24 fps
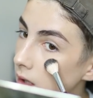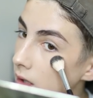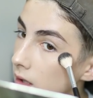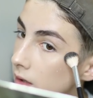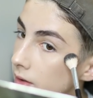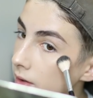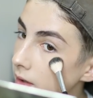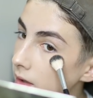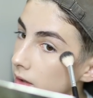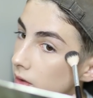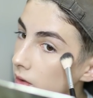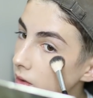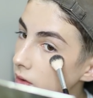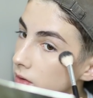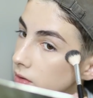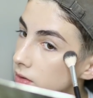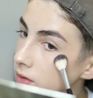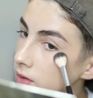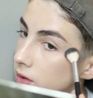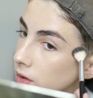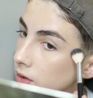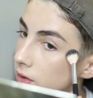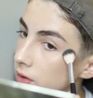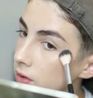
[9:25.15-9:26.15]
and then
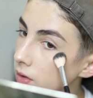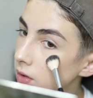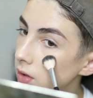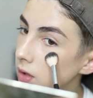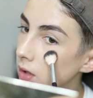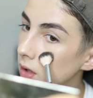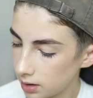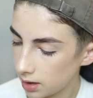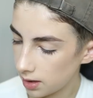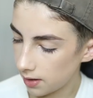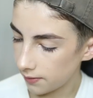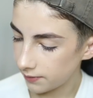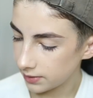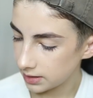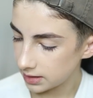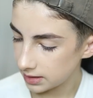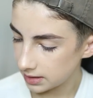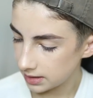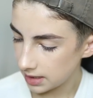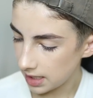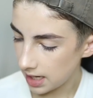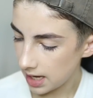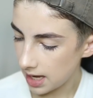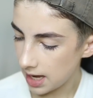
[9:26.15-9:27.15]
onto the other
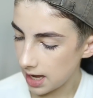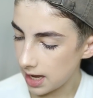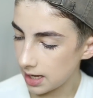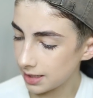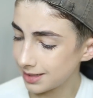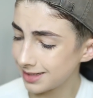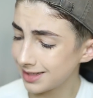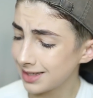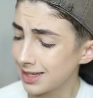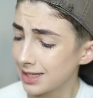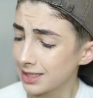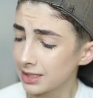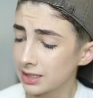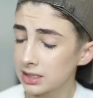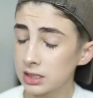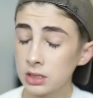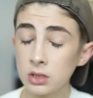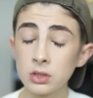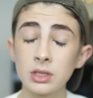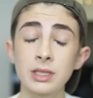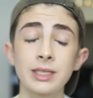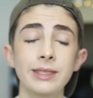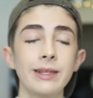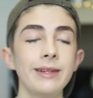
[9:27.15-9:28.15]
side.
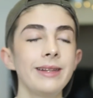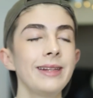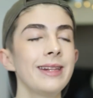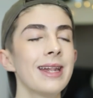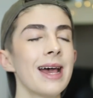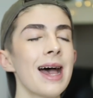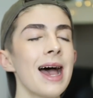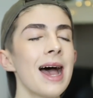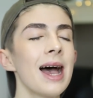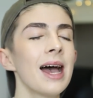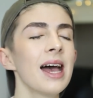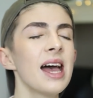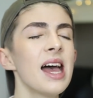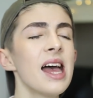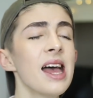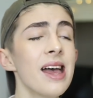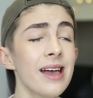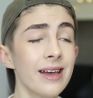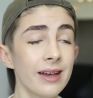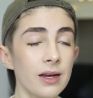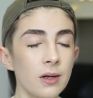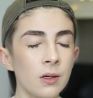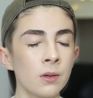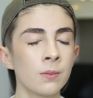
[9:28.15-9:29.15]
So
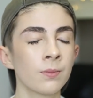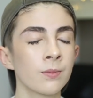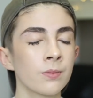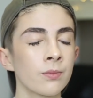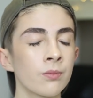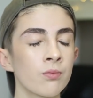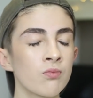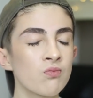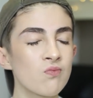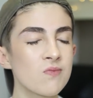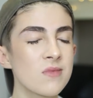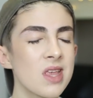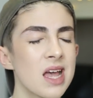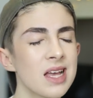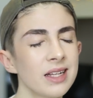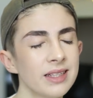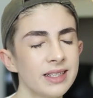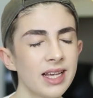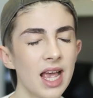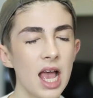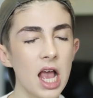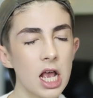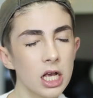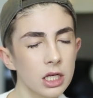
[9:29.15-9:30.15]
tonight,
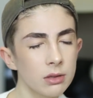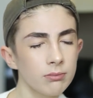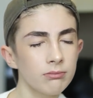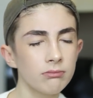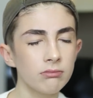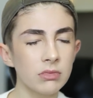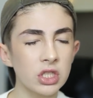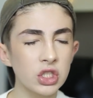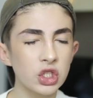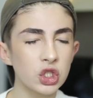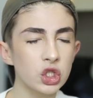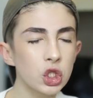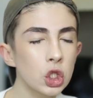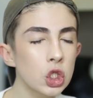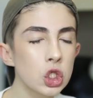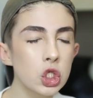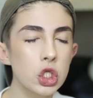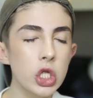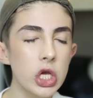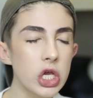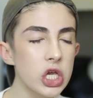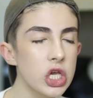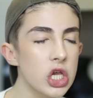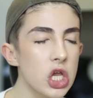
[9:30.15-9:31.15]
take me to
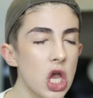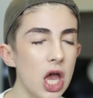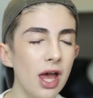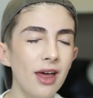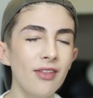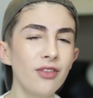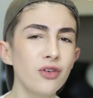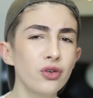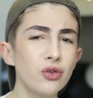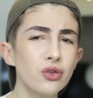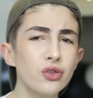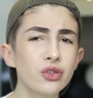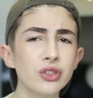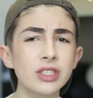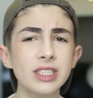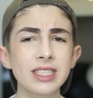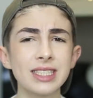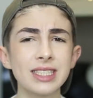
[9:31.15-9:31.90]
the other